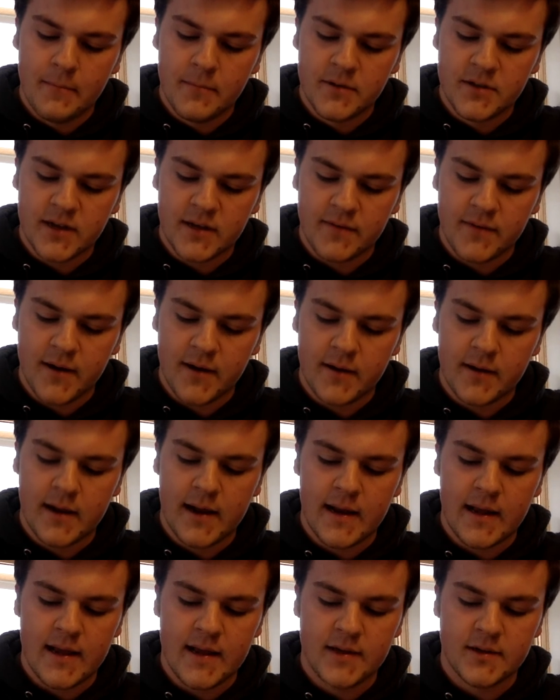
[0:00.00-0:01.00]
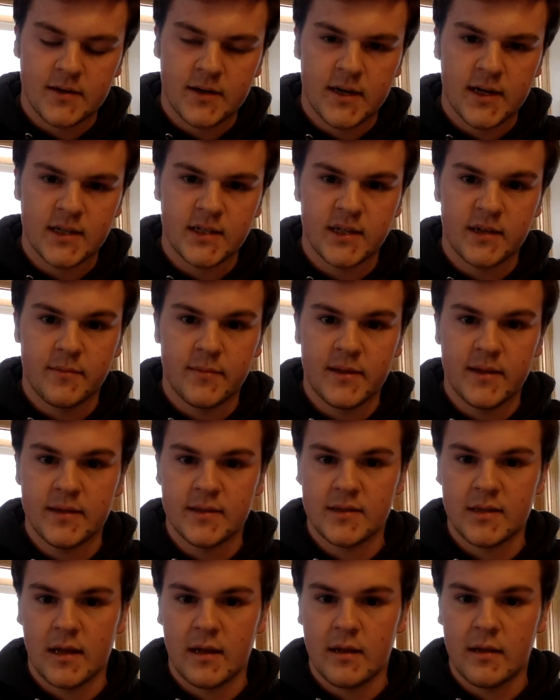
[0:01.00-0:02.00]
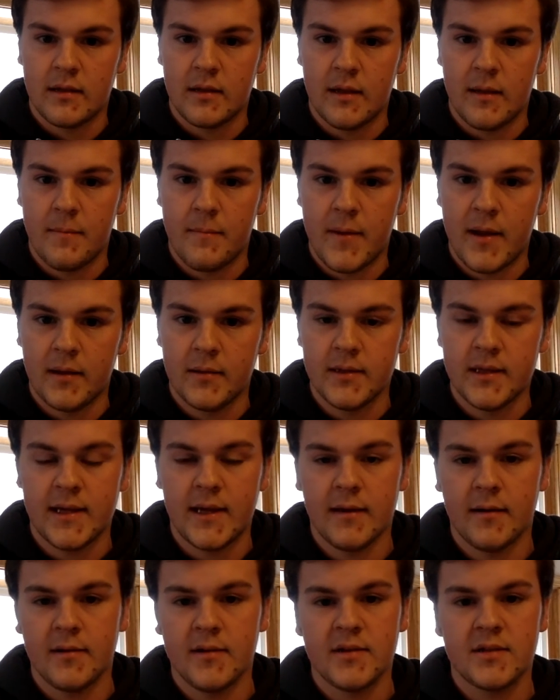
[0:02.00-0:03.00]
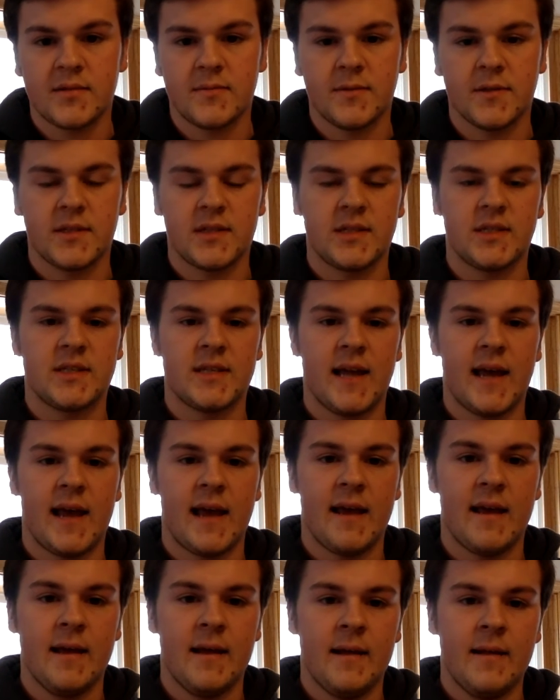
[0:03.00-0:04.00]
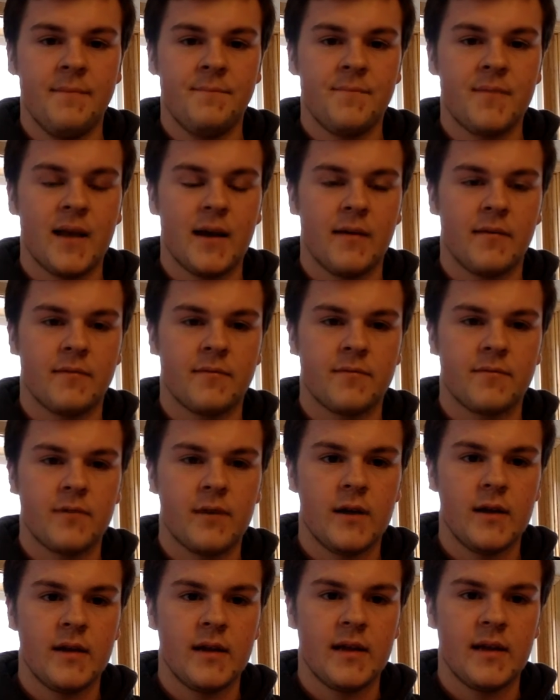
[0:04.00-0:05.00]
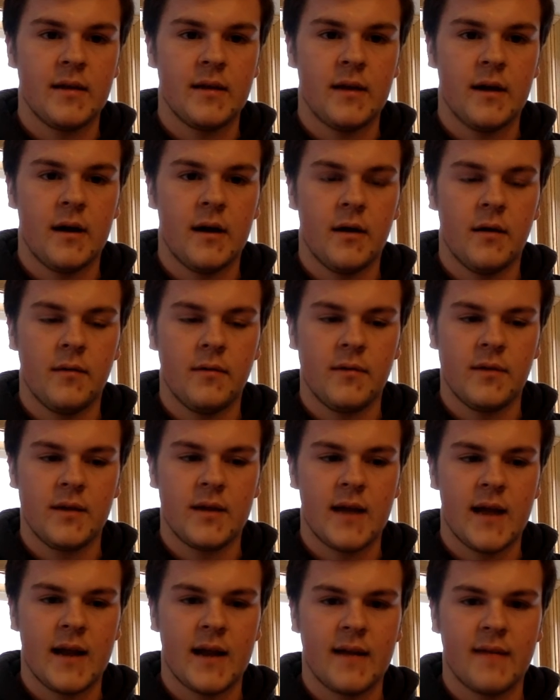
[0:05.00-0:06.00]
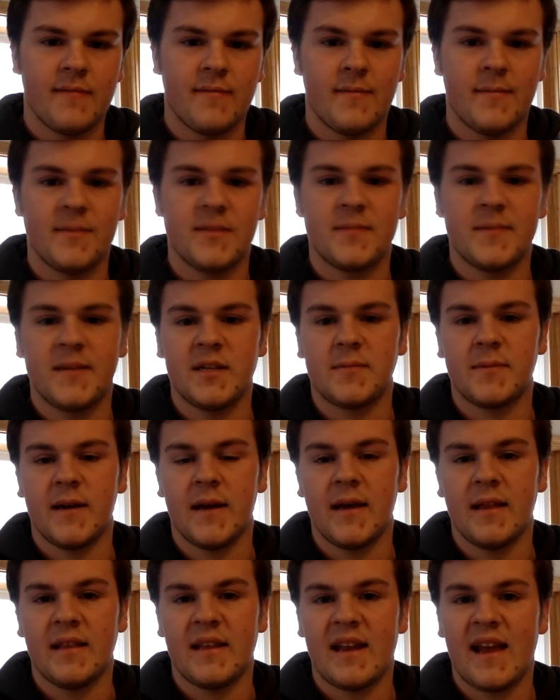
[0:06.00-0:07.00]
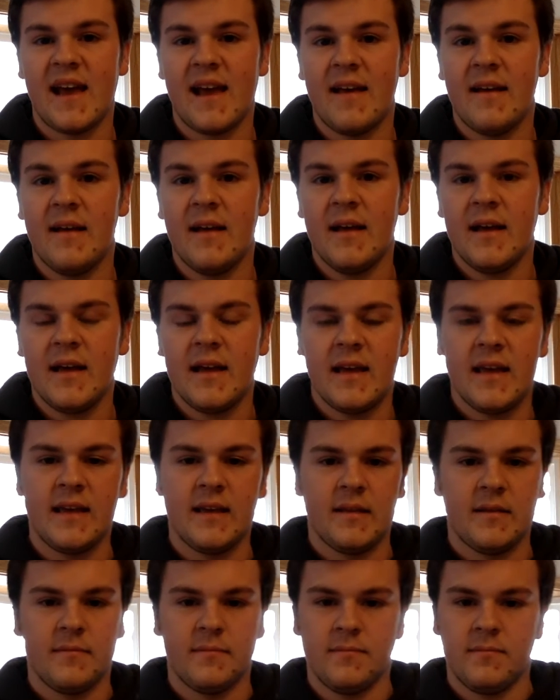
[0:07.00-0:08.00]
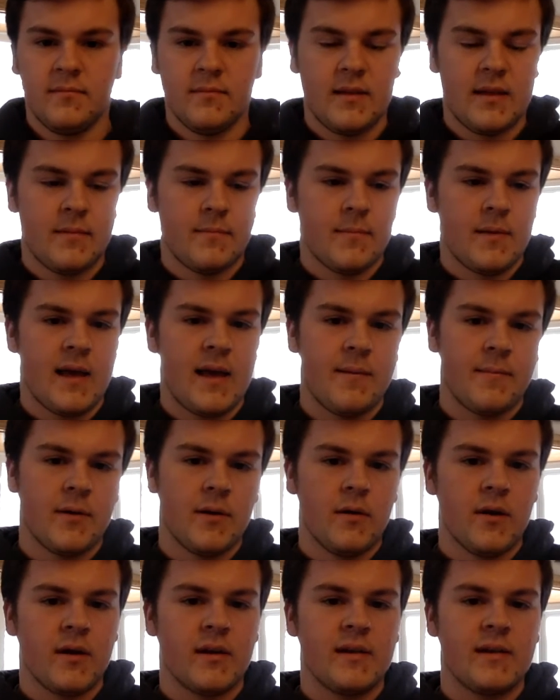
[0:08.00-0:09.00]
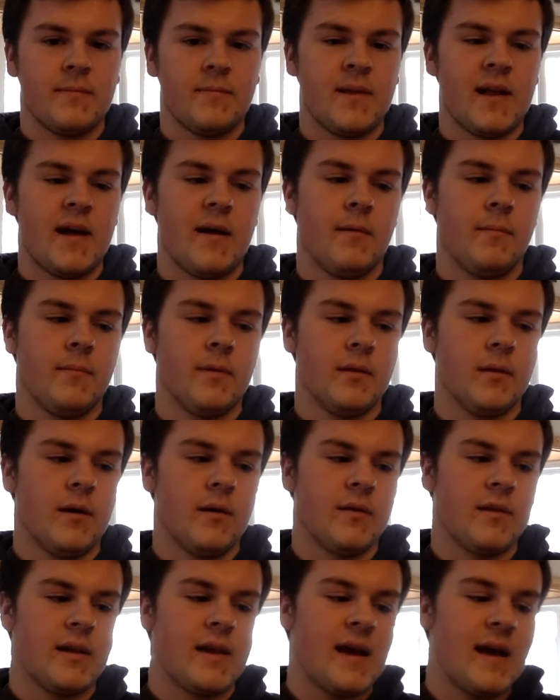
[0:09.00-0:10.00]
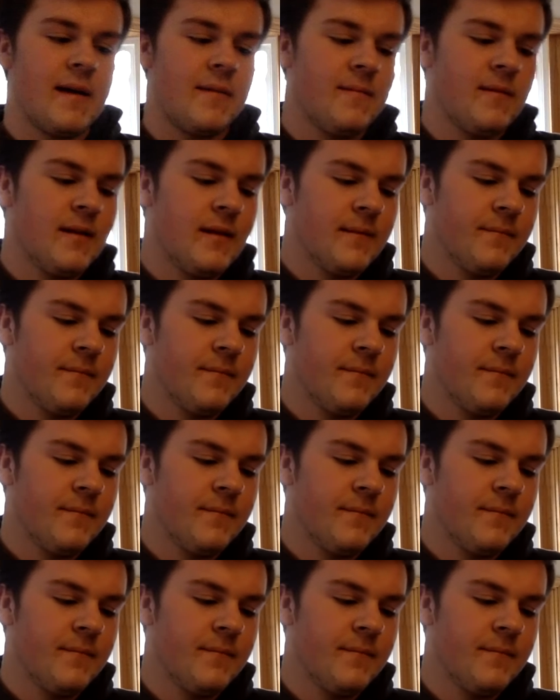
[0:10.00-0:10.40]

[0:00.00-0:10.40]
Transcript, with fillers: which I found kind of interesting because on the penalty kill, you're supposed to say um, front. You know, you kind of give them the space behind the net. He, him going down below the net